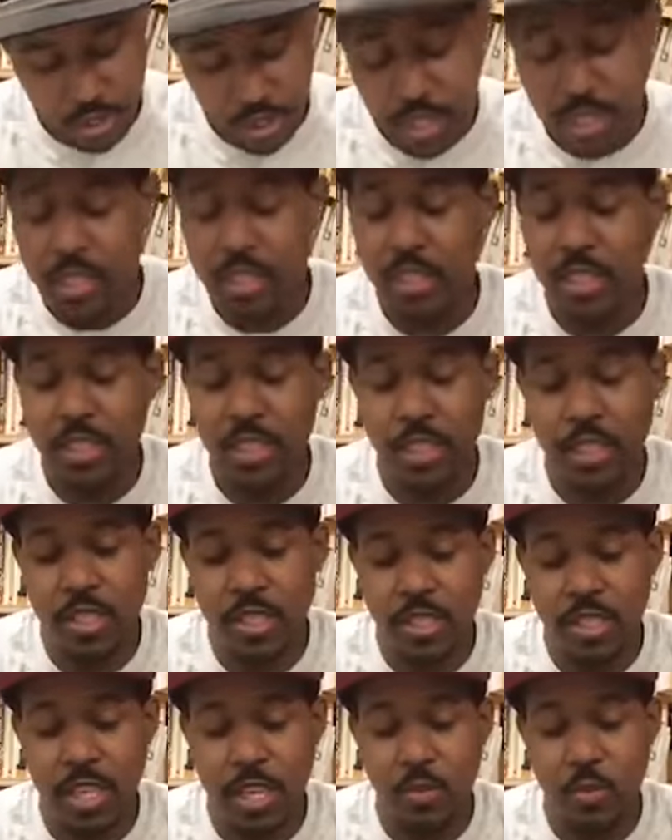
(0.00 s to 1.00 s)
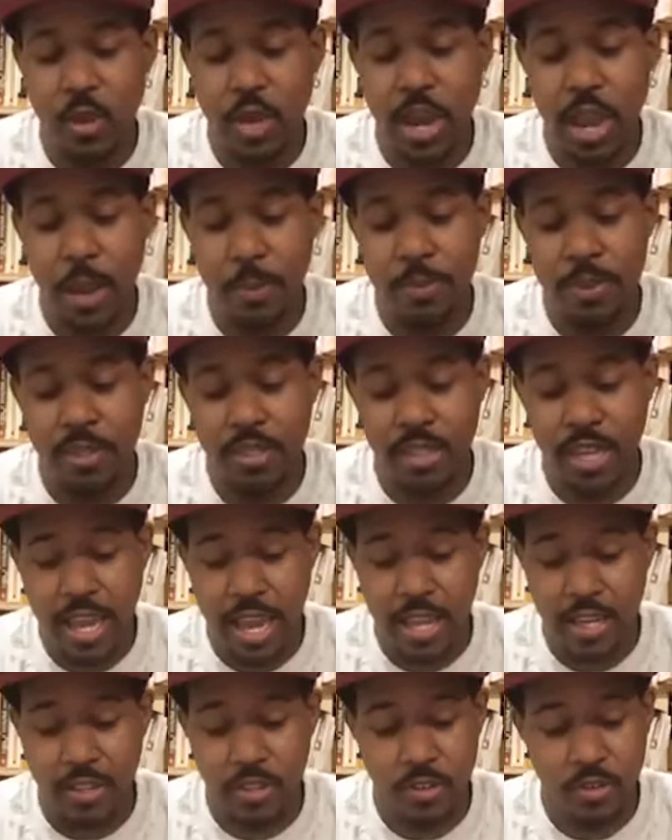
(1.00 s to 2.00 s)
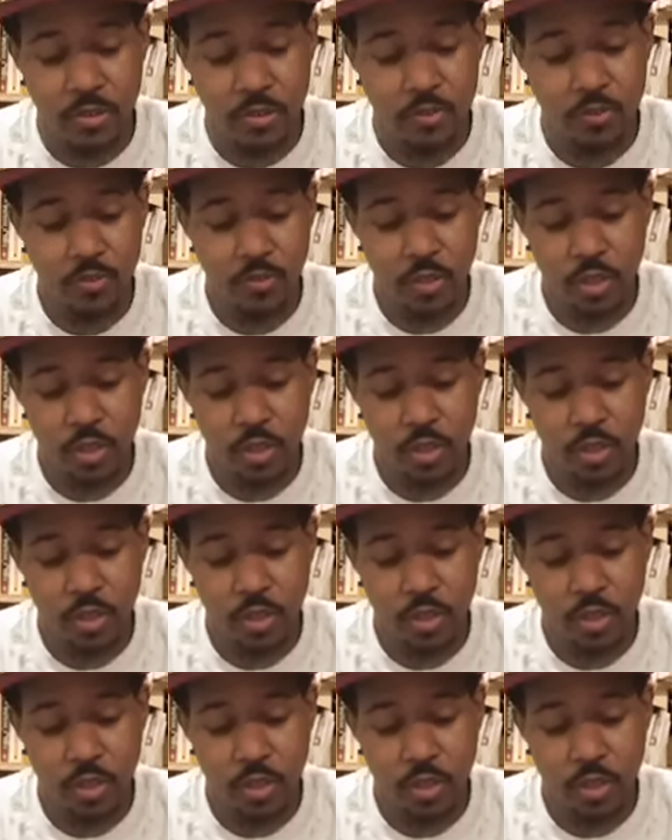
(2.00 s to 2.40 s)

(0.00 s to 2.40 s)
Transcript: Let's see what happens next.